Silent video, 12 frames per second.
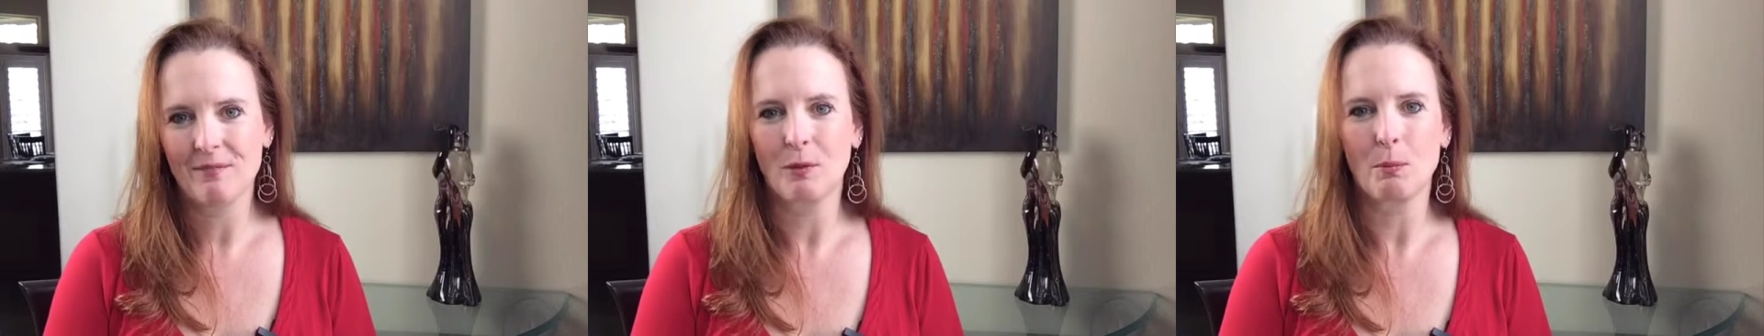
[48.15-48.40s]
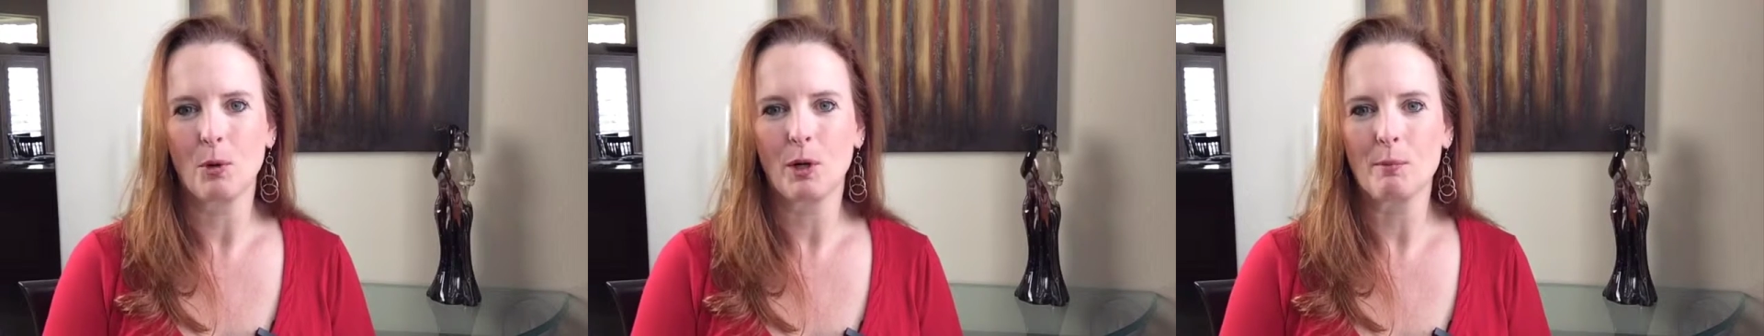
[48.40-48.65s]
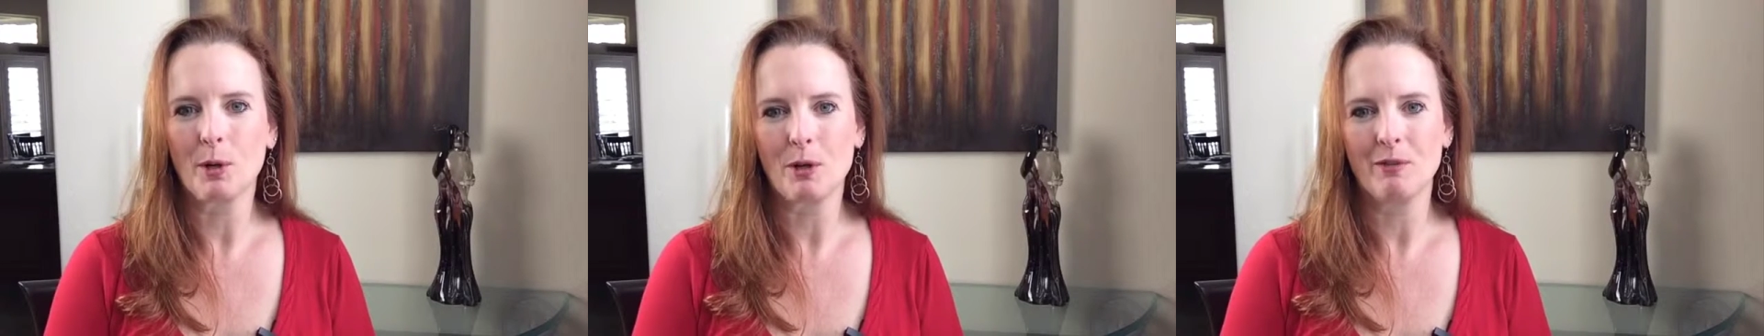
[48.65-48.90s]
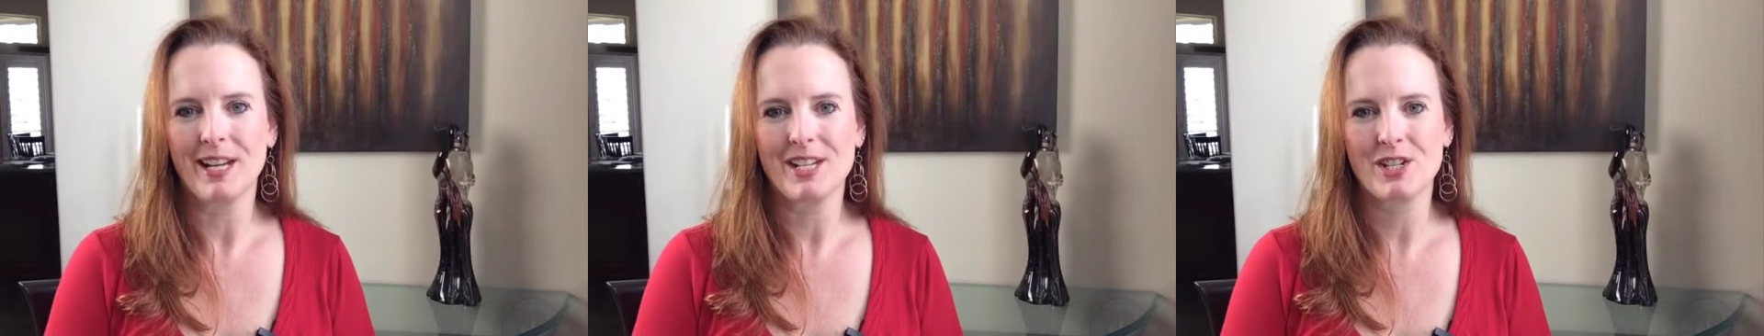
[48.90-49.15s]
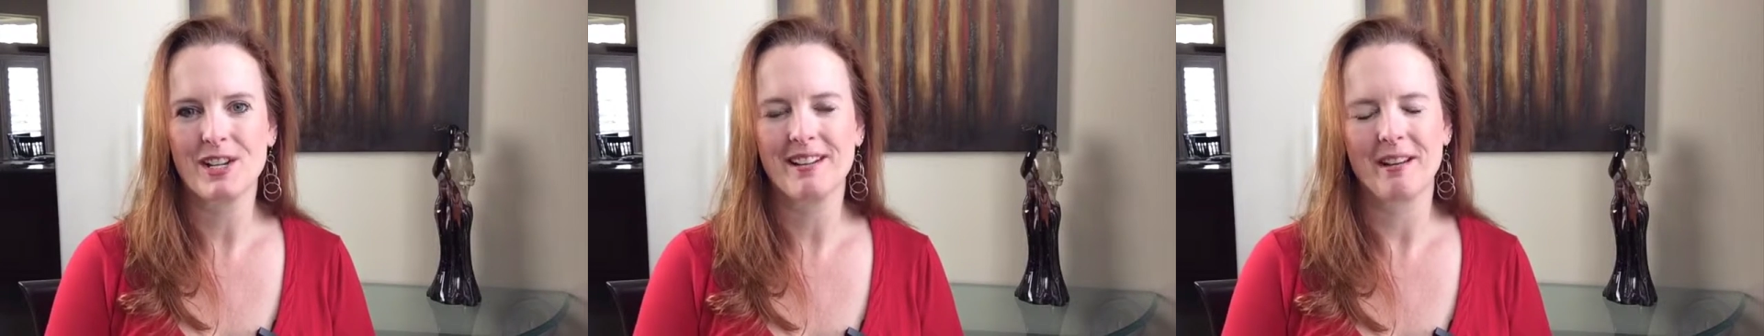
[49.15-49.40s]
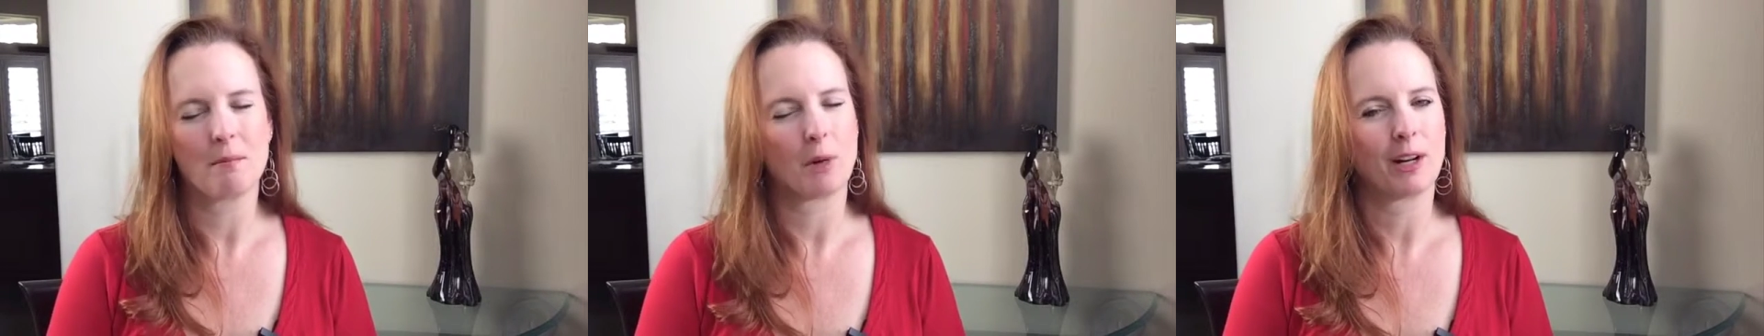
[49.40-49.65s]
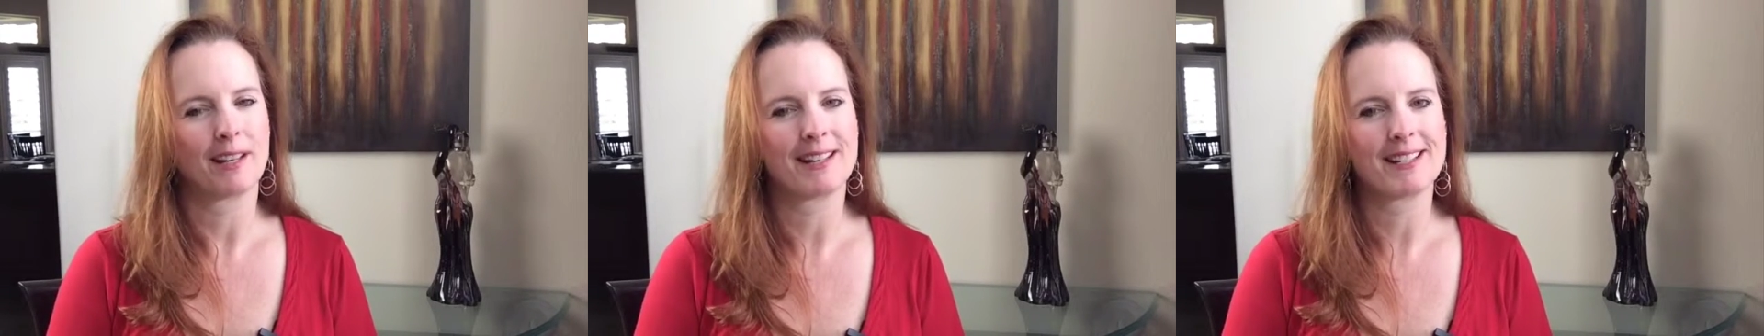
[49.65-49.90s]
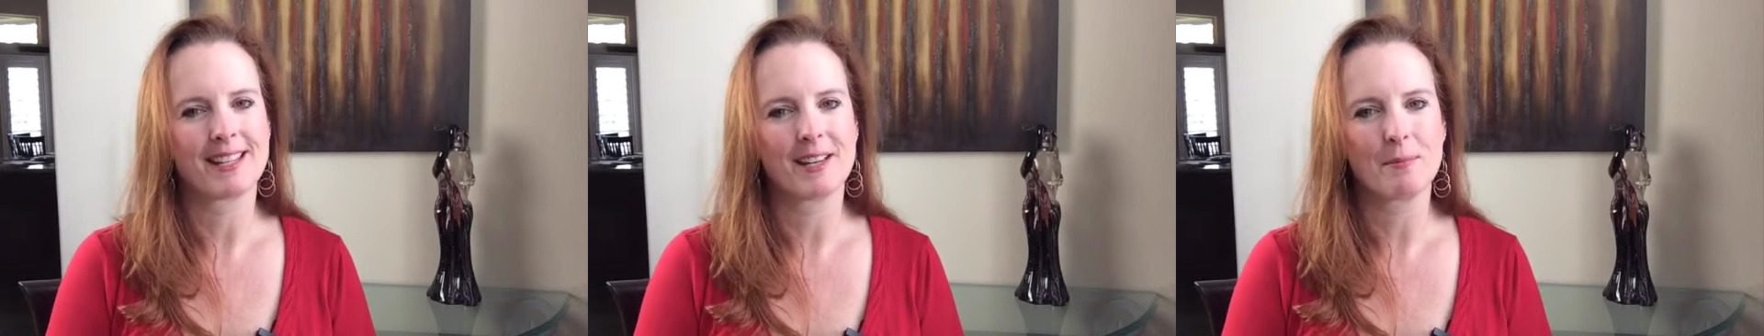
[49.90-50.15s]
For more motivation and
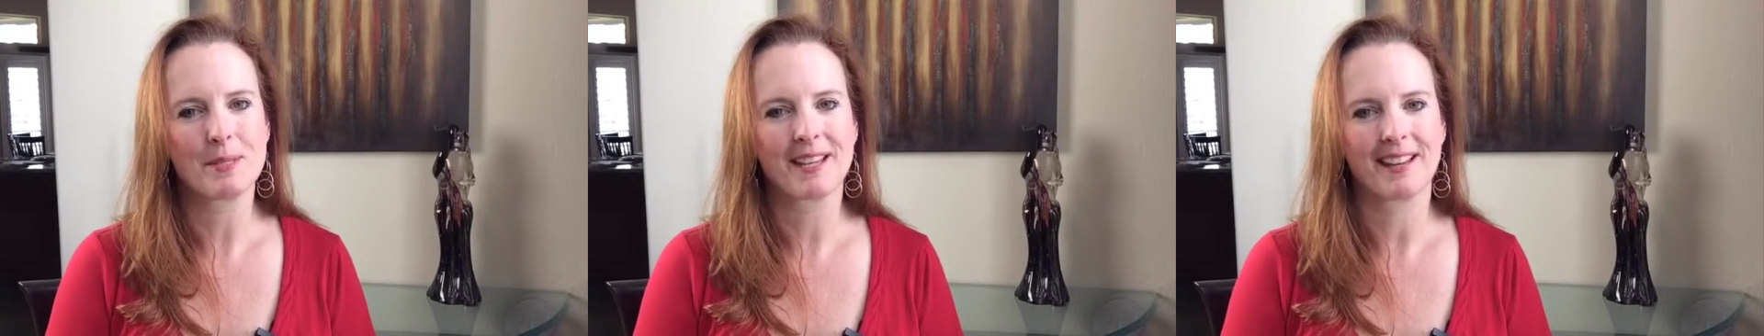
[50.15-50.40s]
marketing tips,